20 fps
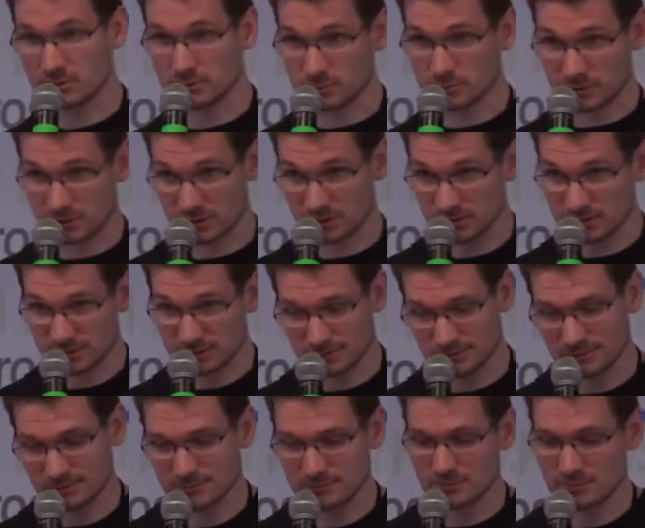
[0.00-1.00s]
components
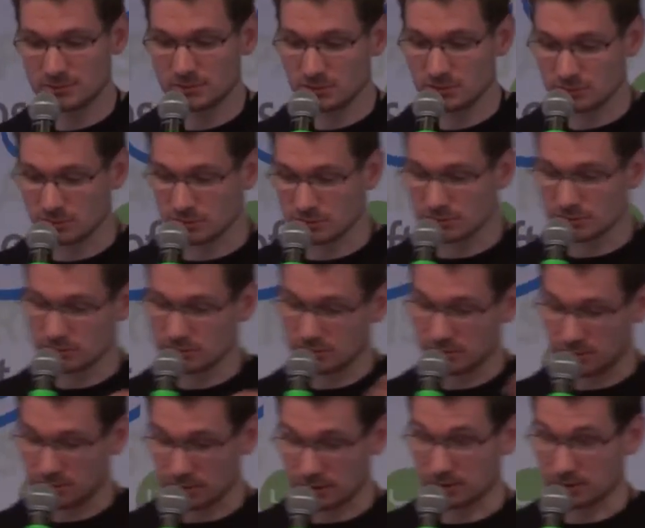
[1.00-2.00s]

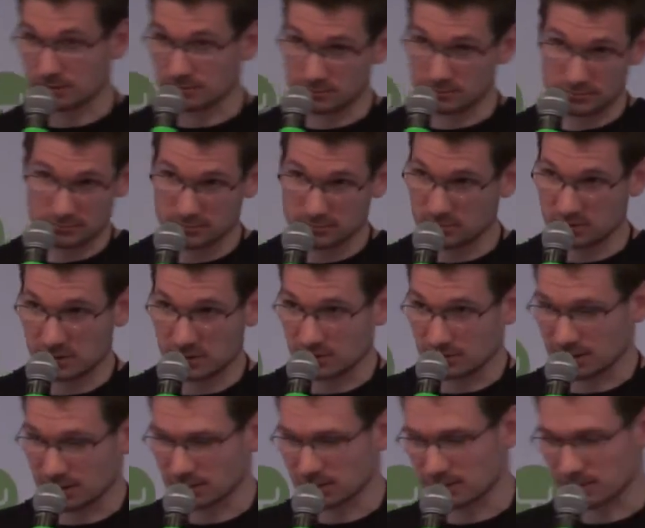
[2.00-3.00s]

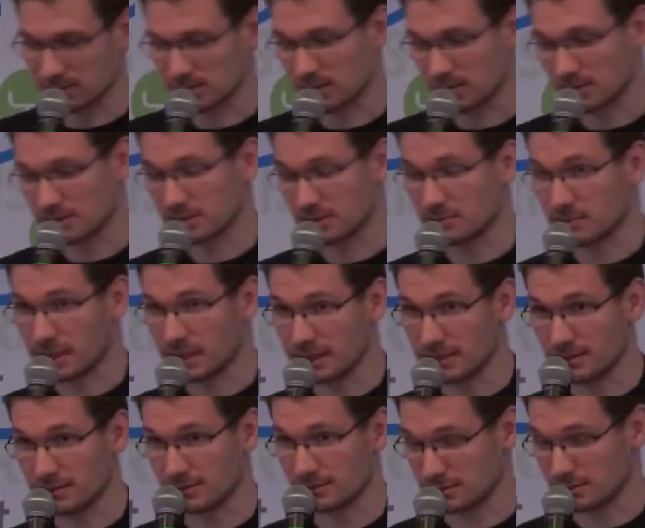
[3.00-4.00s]
that are started
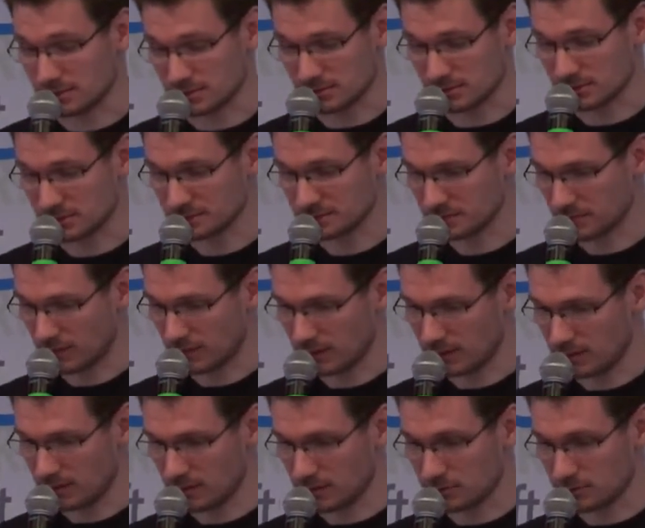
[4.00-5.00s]
by intent.
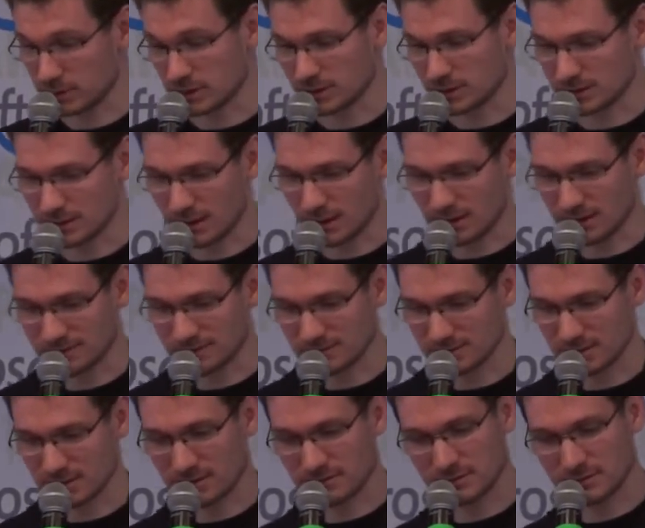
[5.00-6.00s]
We can have
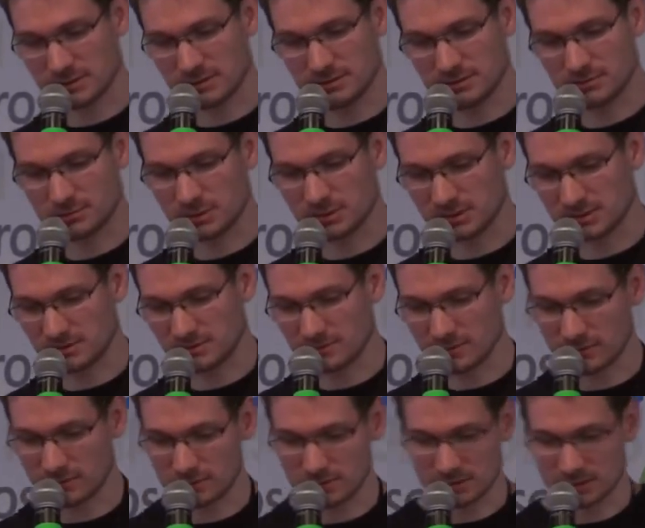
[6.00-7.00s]
service,
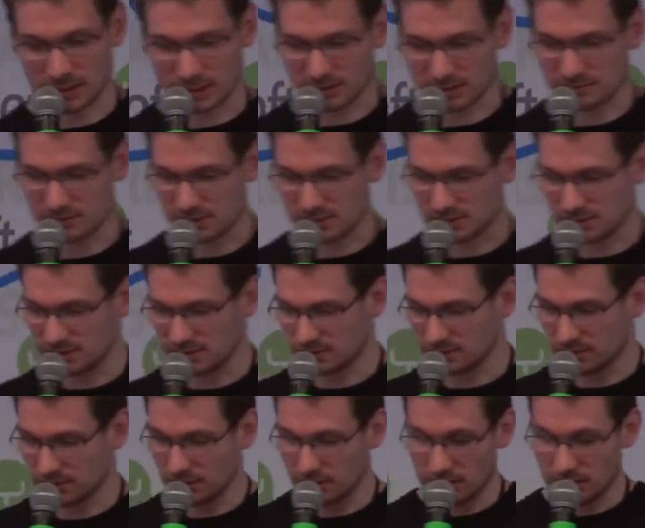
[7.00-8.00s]
receiver, and activities.
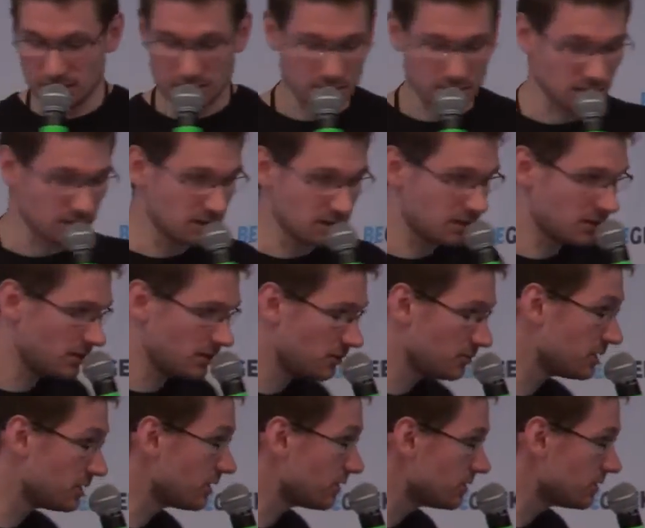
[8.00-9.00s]
Here,
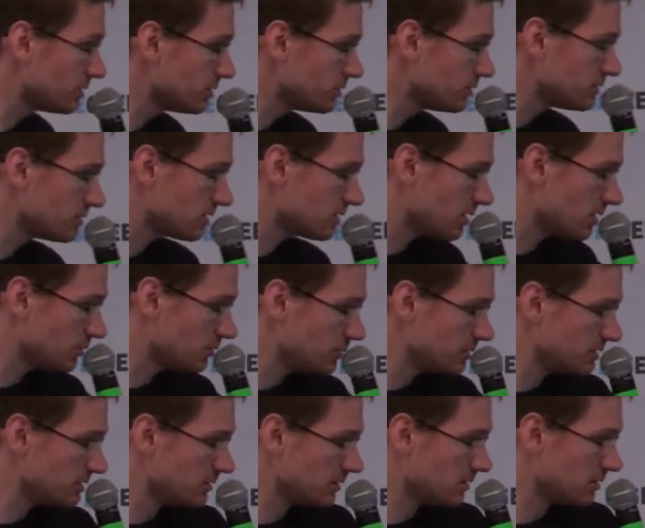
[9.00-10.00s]
we're going to use a
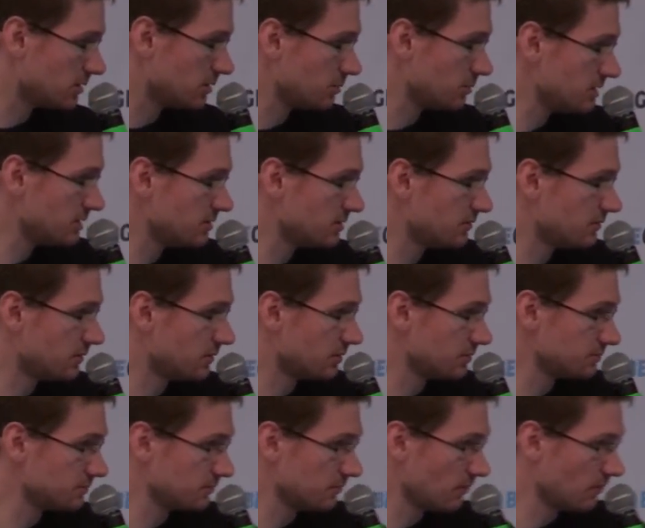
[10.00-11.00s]
receiver
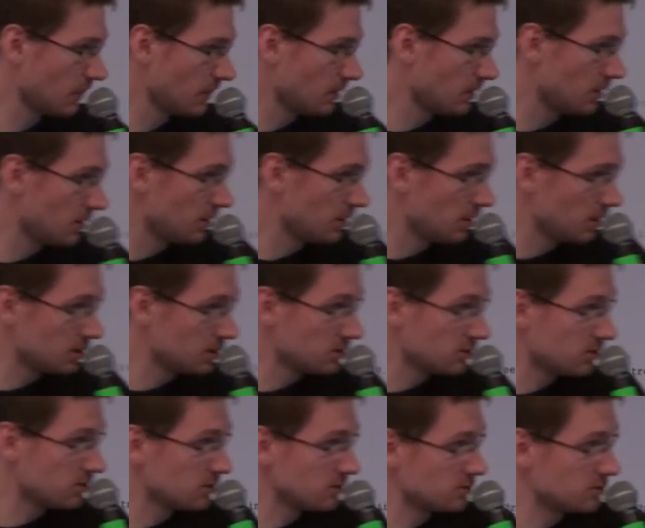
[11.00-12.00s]
in
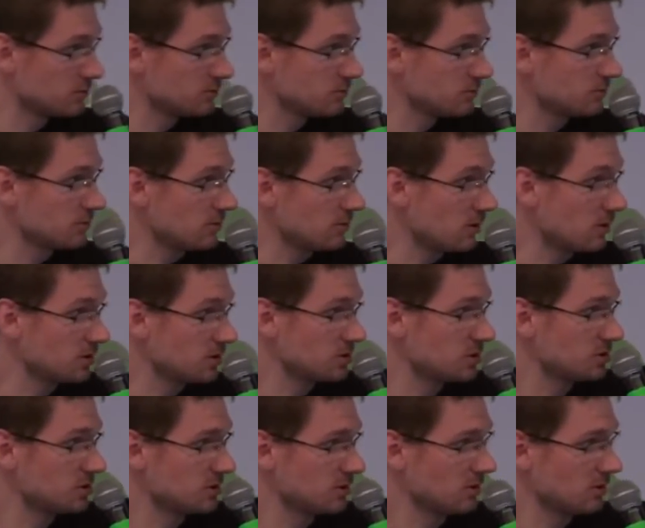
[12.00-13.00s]
order to
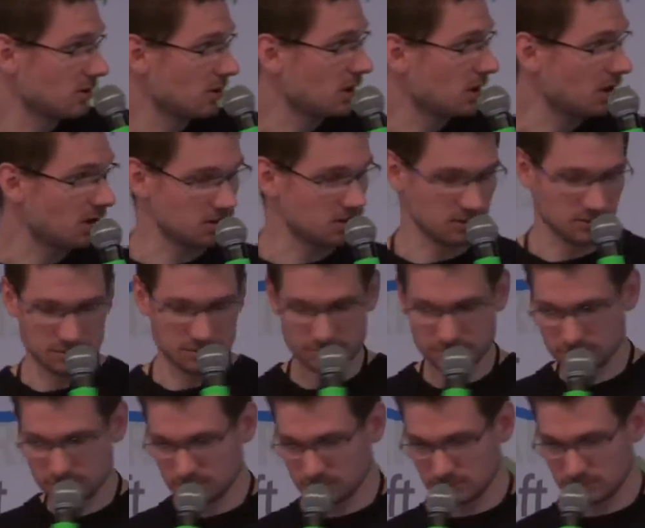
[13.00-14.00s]
launch our
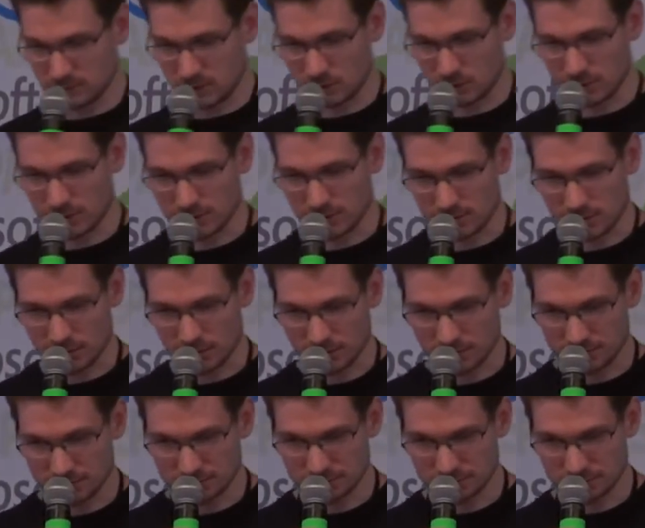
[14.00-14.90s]
runnable.